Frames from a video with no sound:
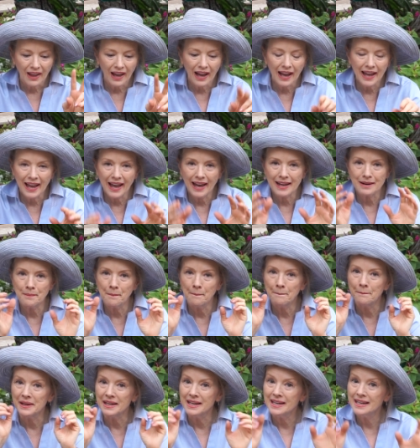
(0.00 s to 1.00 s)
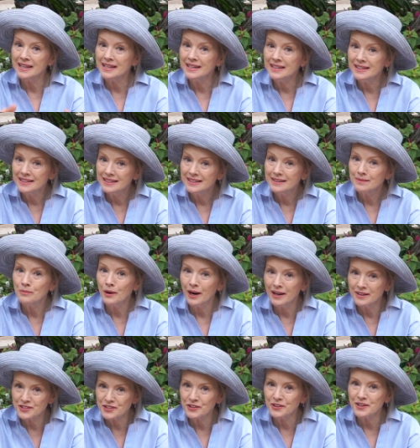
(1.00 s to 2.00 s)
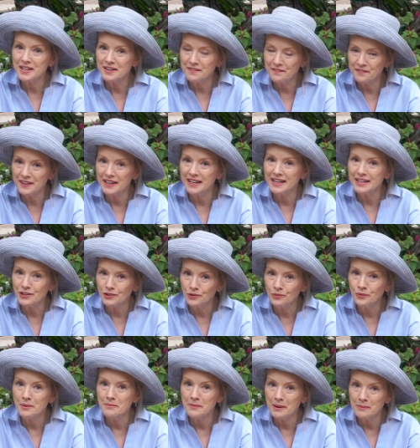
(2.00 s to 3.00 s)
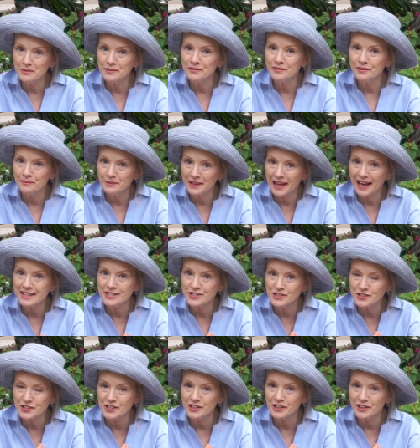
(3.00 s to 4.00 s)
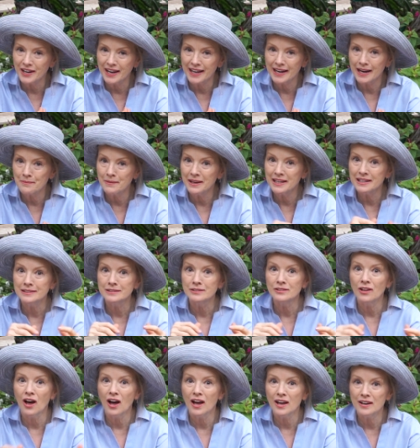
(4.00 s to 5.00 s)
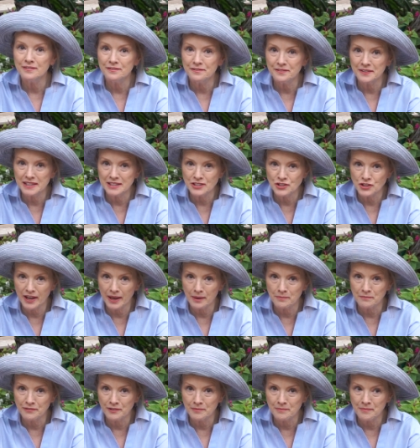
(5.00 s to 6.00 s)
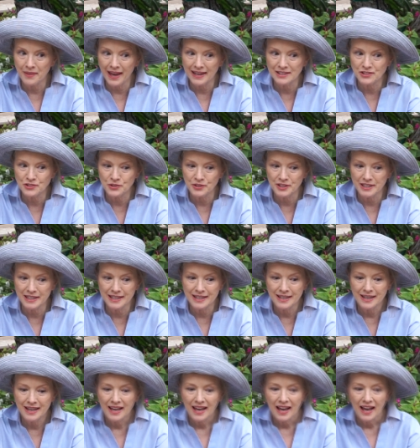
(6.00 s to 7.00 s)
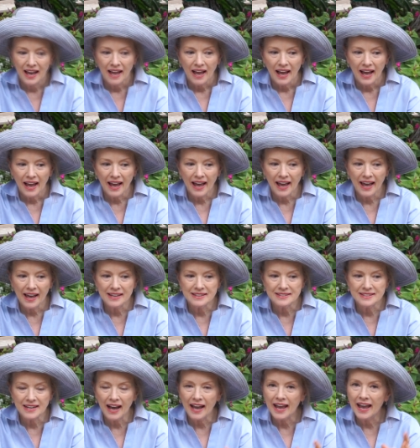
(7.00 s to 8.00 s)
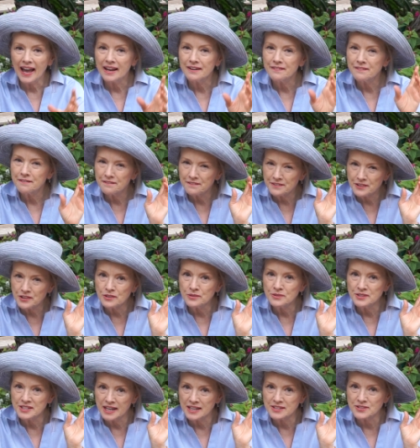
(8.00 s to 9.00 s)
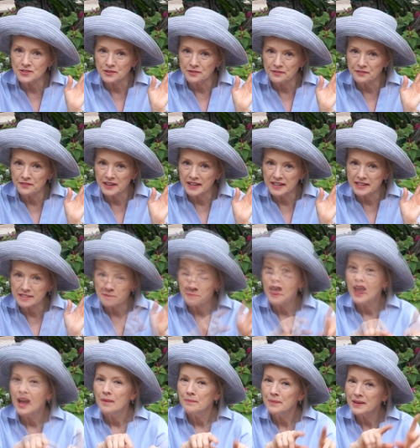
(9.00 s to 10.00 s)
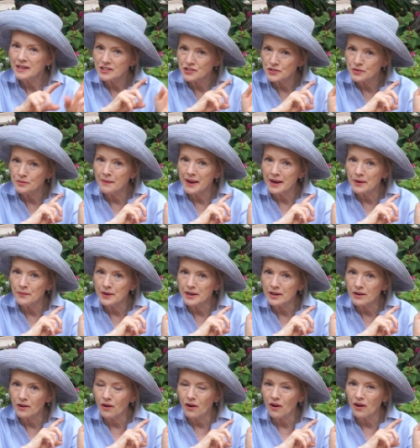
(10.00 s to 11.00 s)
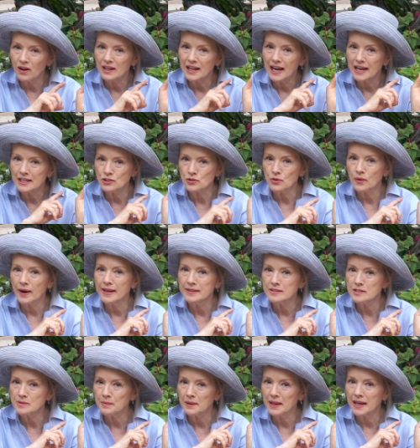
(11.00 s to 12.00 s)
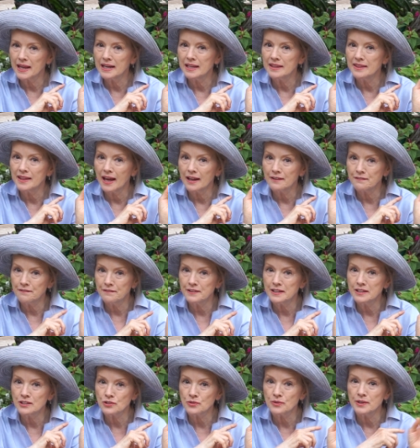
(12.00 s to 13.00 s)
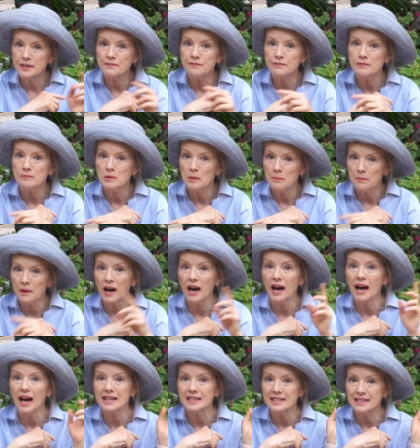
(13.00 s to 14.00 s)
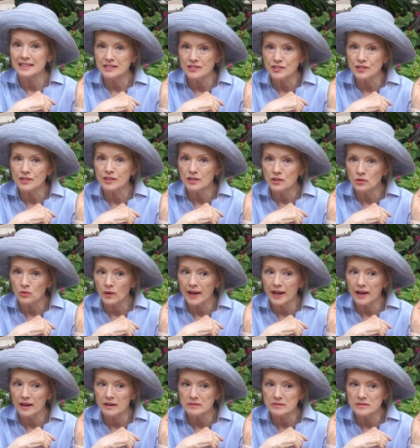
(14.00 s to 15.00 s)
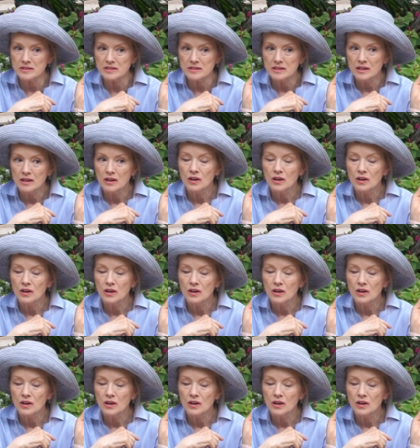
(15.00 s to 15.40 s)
I had a big brown turkey fig you'll remember from last year and I made a lot of fig jam from that tree and I had a few desert figs because you may recall I transplanted that fig tree from a pot into the ground